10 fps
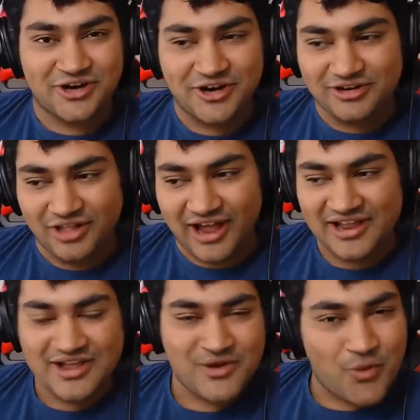like
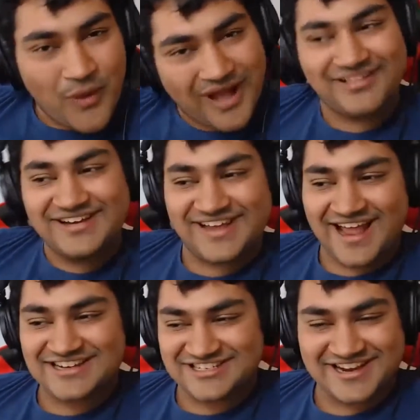well
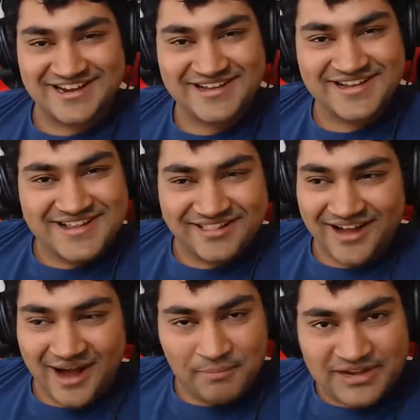intentioned,
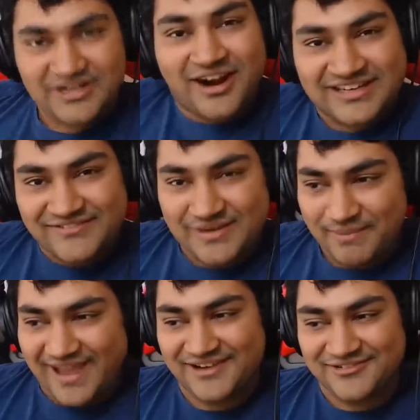productive
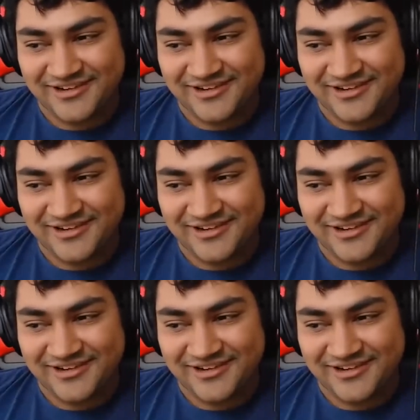debate, right?